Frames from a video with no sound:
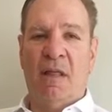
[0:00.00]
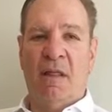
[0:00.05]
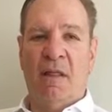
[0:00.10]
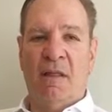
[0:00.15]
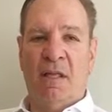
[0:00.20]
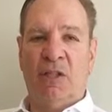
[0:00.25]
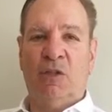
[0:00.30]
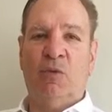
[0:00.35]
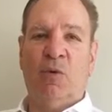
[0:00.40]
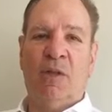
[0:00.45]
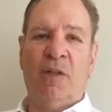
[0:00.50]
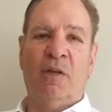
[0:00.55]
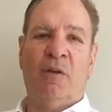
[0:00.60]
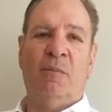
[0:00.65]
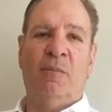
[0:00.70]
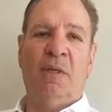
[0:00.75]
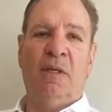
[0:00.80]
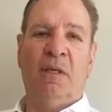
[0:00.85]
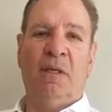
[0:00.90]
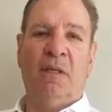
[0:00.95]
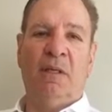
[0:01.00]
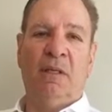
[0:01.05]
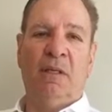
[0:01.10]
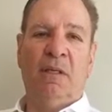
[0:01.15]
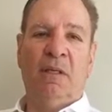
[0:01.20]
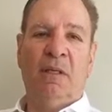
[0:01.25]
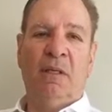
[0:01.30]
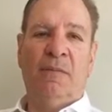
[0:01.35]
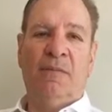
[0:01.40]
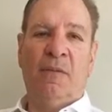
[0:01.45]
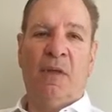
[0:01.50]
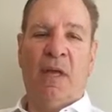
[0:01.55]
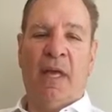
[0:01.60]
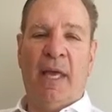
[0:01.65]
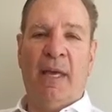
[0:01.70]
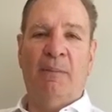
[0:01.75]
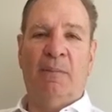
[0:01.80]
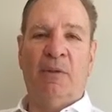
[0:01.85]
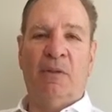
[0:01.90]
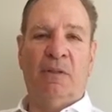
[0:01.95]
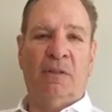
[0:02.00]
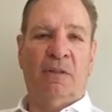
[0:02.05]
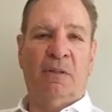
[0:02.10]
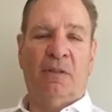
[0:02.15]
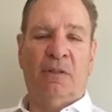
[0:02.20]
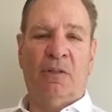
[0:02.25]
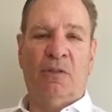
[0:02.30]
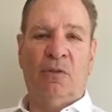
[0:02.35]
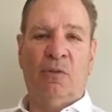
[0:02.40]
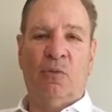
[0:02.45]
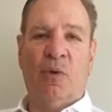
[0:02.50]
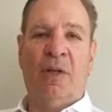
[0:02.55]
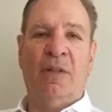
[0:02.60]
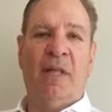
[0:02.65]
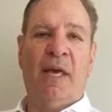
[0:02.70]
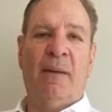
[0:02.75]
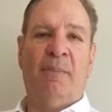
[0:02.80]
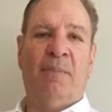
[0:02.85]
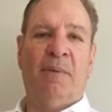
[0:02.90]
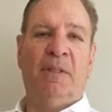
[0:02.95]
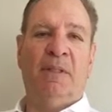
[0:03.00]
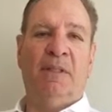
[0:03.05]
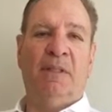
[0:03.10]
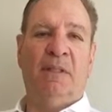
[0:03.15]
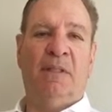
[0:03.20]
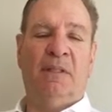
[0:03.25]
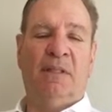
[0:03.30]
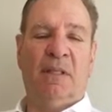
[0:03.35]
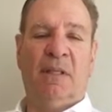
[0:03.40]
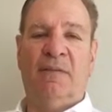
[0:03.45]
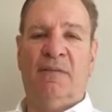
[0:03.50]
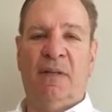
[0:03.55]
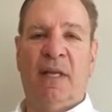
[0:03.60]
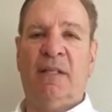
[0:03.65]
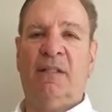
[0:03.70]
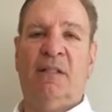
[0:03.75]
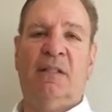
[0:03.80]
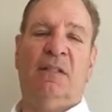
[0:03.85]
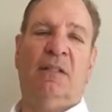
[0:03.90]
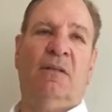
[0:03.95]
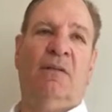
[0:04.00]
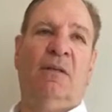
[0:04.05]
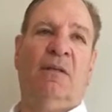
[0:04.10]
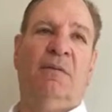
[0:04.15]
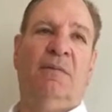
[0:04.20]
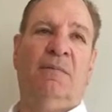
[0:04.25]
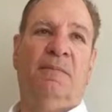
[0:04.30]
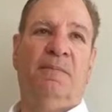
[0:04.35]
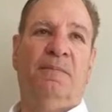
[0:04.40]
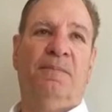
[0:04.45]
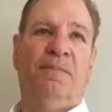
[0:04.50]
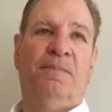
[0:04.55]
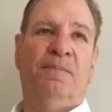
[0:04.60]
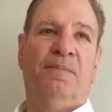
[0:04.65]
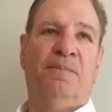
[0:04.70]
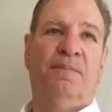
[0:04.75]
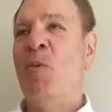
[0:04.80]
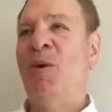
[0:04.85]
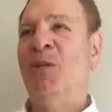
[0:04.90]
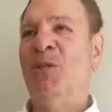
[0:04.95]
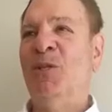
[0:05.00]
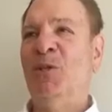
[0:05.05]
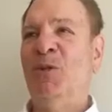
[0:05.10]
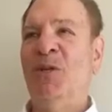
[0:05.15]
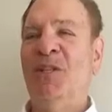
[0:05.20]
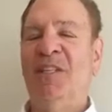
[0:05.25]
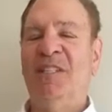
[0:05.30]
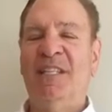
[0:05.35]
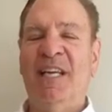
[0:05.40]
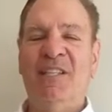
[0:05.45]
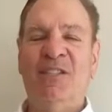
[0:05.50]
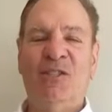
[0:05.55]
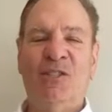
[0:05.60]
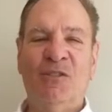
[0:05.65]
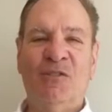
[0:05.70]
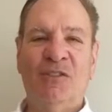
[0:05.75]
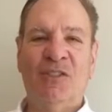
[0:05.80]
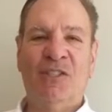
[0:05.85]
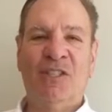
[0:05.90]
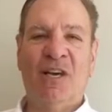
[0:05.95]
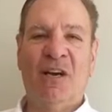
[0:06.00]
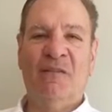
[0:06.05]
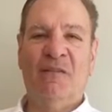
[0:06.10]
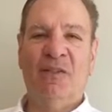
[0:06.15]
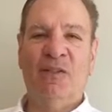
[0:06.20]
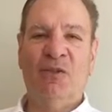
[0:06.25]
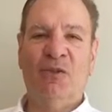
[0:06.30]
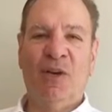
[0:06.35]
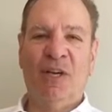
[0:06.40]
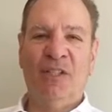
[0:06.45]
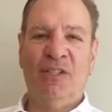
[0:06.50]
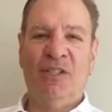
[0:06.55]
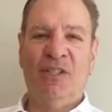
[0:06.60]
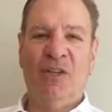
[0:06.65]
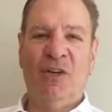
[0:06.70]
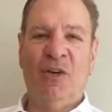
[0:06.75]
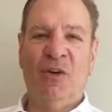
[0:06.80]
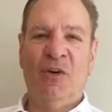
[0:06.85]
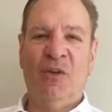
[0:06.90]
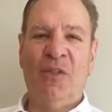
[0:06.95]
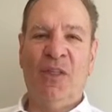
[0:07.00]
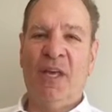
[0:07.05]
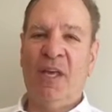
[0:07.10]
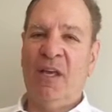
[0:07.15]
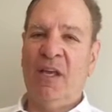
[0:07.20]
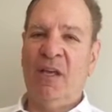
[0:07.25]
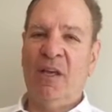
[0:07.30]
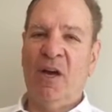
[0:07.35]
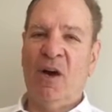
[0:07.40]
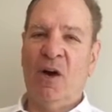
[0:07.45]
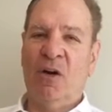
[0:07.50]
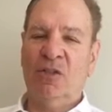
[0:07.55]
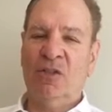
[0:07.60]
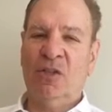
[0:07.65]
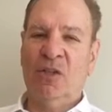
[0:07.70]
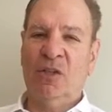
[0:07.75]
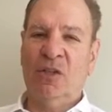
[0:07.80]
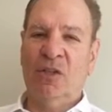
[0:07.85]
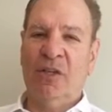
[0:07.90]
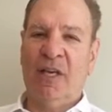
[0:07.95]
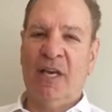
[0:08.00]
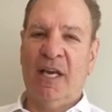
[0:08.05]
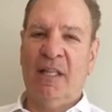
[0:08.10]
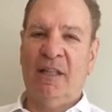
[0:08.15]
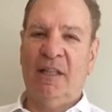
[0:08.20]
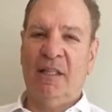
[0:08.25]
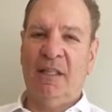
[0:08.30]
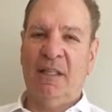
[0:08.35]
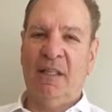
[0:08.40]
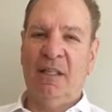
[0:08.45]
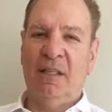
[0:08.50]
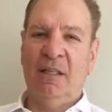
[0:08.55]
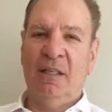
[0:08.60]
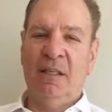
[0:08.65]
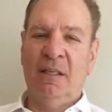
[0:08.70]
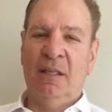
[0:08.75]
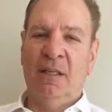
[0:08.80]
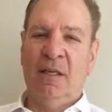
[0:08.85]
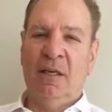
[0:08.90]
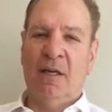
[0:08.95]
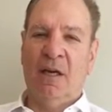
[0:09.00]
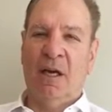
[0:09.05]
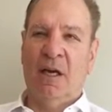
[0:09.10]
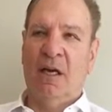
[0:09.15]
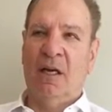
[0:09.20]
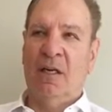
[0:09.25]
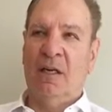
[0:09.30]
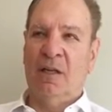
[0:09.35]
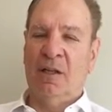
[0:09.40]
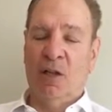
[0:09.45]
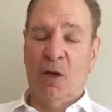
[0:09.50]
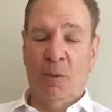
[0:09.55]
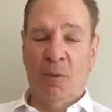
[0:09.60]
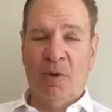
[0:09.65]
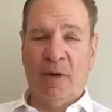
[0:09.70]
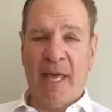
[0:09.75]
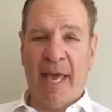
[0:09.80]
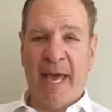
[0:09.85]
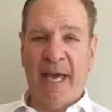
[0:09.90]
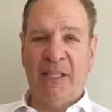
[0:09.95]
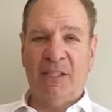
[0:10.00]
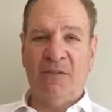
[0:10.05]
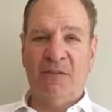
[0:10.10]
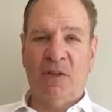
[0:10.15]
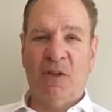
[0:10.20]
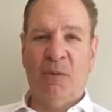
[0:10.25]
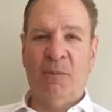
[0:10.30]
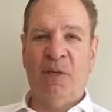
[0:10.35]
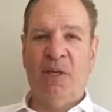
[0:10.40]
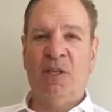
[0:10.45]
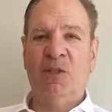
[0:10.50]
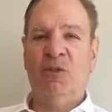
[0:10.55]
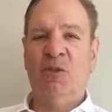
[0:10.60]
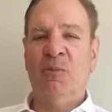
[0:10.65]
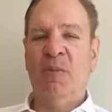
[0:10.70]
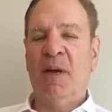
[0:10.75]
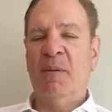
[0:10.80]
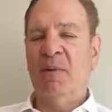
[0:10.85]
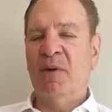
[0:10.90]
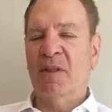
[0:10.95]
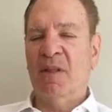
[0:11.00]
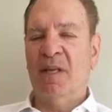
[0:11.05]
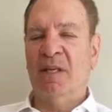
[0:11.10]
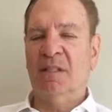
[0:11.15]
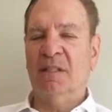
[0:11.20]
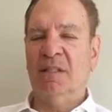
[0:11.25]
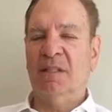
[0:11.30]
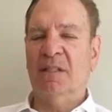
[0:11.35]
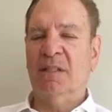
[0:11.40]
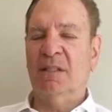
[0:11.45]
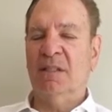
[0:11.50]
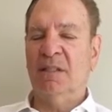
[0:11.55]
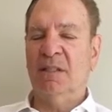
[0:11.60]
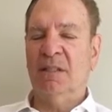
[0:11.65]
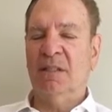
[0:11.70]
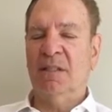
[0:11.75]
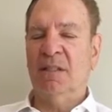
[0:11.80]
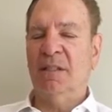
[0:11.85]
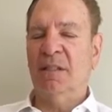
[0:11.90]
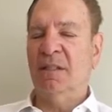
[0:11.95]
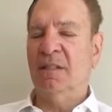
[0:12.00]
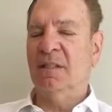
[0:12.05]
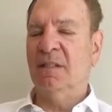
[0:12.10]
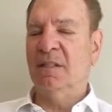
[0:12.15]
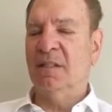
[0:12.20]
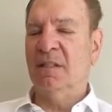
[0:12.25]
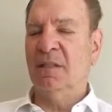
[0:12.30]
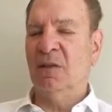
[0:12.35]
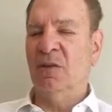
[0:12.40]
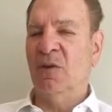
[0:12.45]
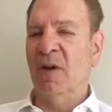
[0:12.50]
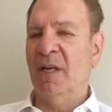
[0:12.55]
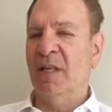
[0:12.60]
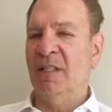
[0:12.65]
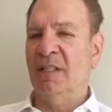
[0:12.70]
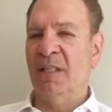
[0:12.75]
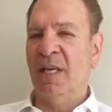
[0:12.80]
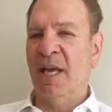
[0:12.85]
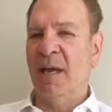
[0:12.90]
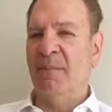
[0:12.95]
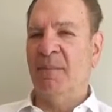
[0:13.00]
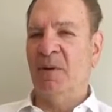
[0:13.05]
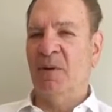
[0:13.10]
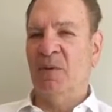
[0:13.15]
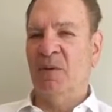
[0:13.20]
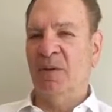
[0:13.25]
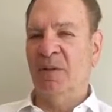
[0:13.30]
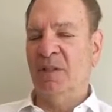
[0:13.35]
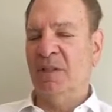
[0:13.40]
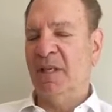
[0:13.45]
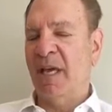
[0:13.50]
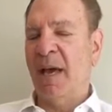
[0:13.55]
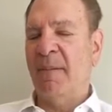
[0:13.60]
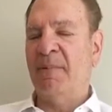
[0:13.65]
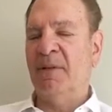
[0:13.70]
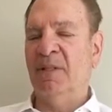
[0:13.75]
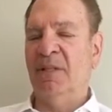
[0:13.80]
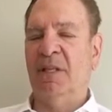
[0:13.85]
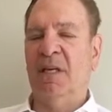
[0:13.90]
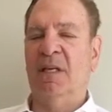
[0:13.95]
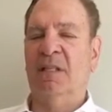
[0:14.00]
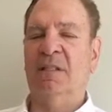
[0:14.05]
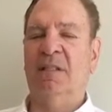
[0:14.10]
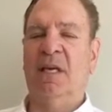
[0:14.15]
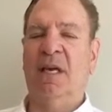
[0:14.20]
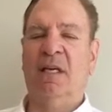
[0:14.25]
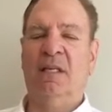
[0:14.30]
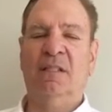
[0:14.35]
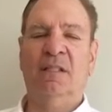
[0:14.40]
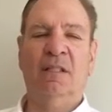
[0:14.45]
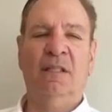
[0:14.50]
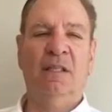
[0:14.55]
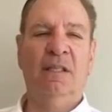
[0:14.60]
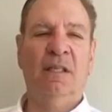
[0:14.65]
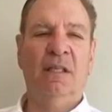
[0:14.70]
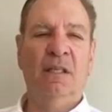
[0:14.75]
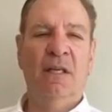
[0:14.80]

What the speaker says: this way they'll be able to run that business if necessary. When doing the debt service coverage ratio, they also look at the global cash flow, because remember this is a great example. This happened to us actually,